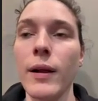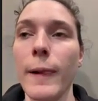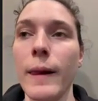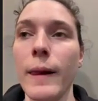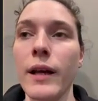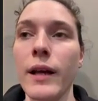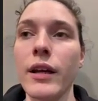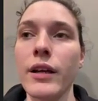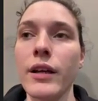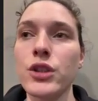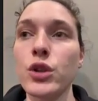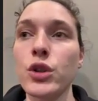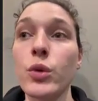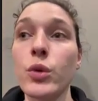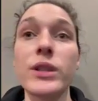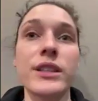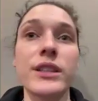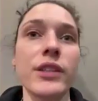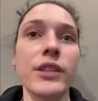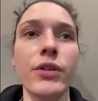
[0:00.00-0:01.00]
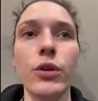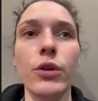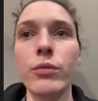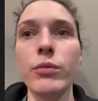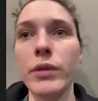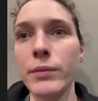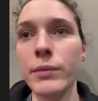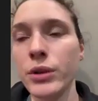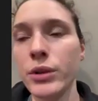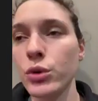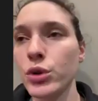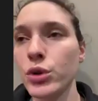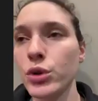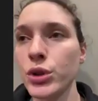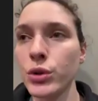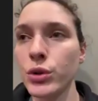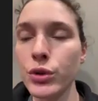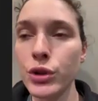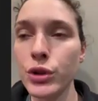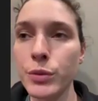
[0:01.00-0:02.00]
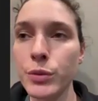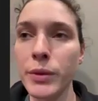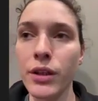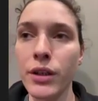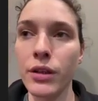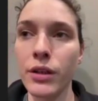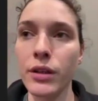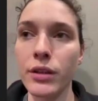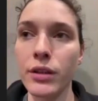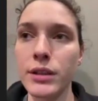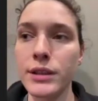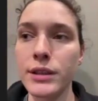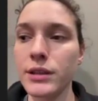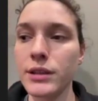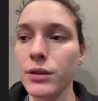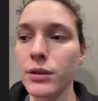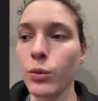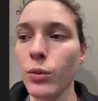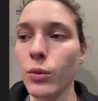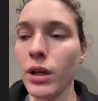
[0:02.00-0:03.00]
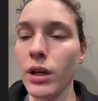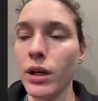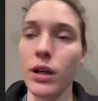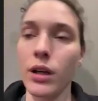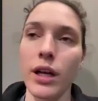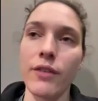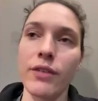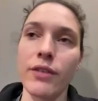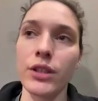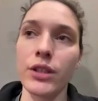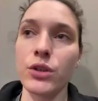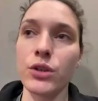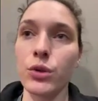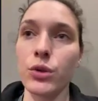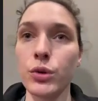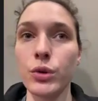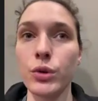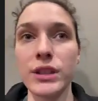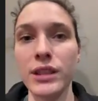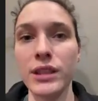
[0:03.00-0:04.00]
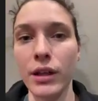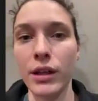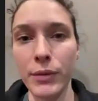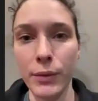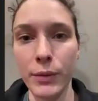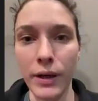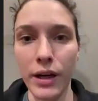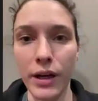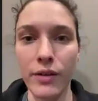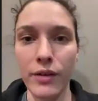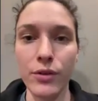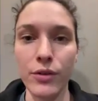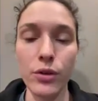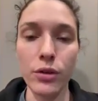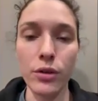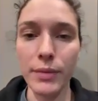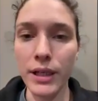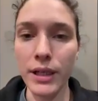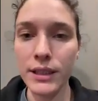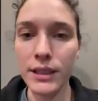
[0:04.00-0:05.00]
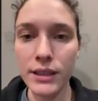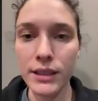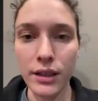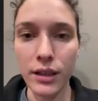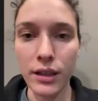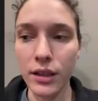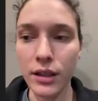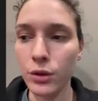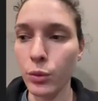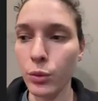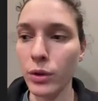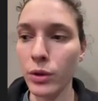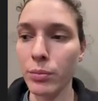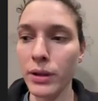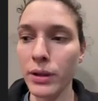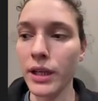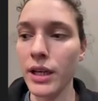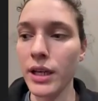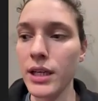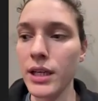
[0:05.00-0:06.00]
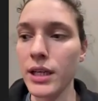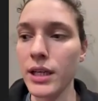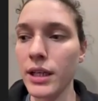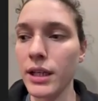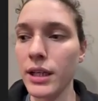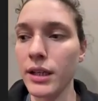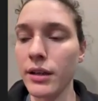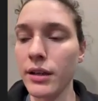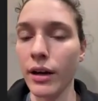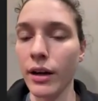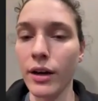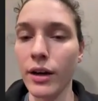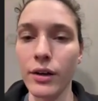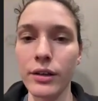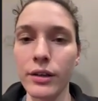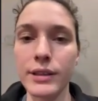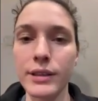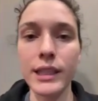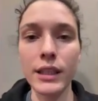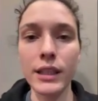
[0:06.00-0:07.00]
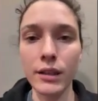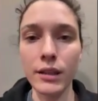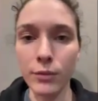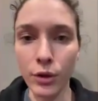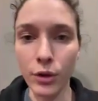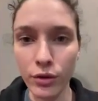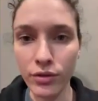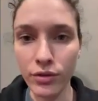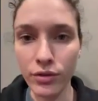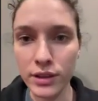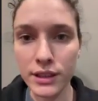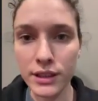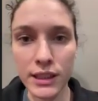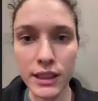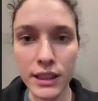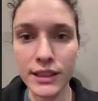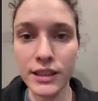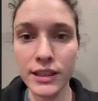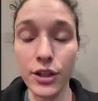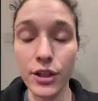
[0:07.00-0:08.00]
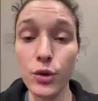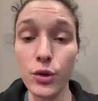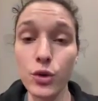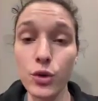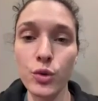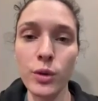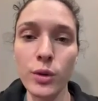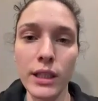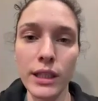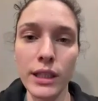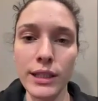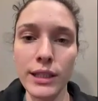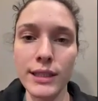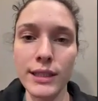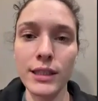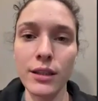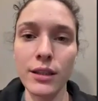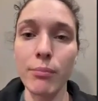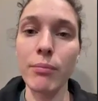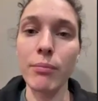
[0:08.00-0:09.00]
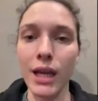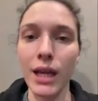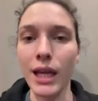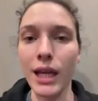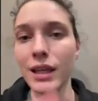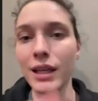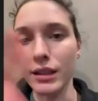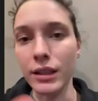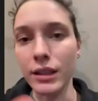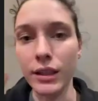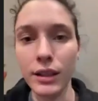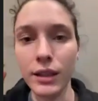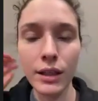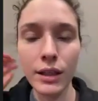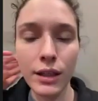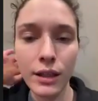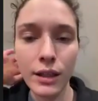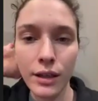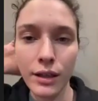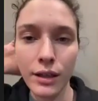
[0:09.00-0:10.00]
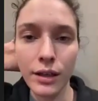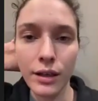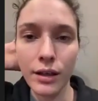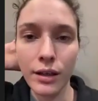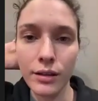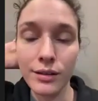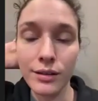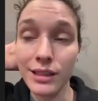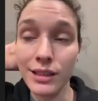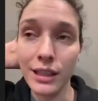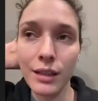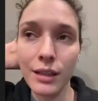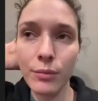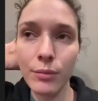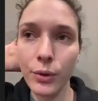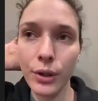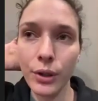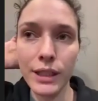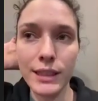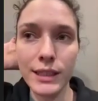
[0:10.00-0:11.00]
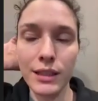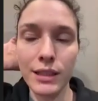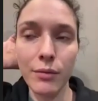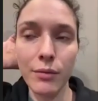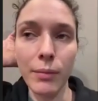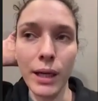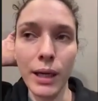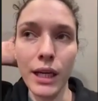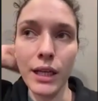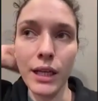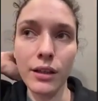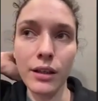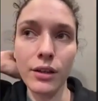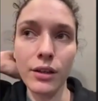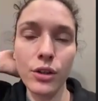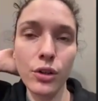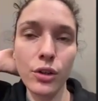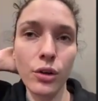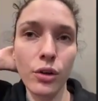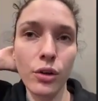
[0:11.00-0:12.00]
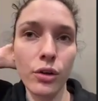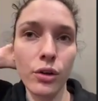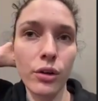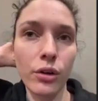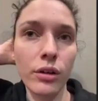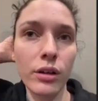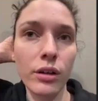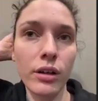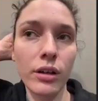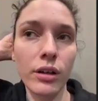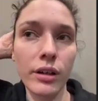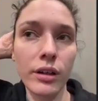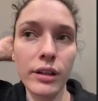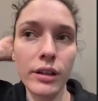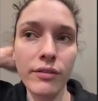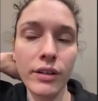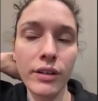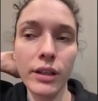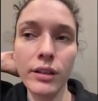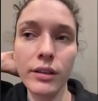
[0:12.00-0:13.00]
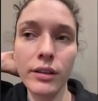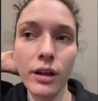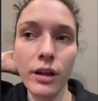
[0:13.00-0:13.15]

It's always difficult maybe to choose because one every two summer we have Eurobasket. We play in our team overseas. That usually it's the main team or it's the main, even